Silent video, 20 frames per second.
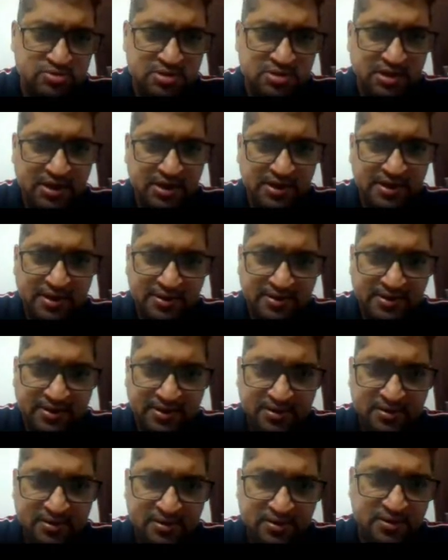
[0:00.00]
are
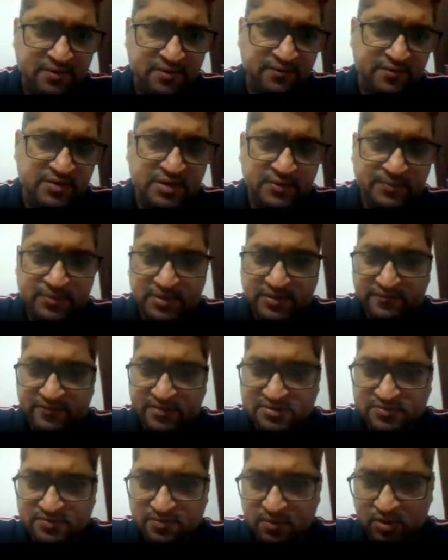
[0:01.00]
connected with the
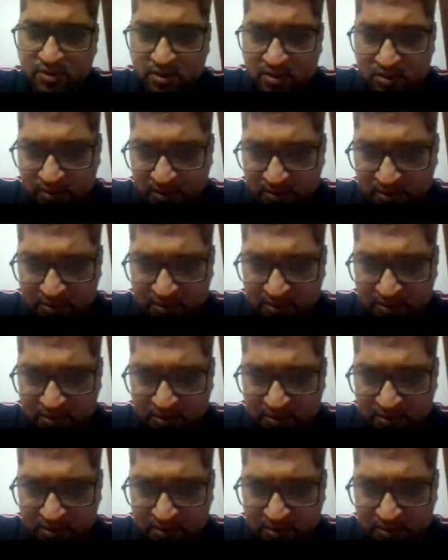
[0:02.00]
previous block,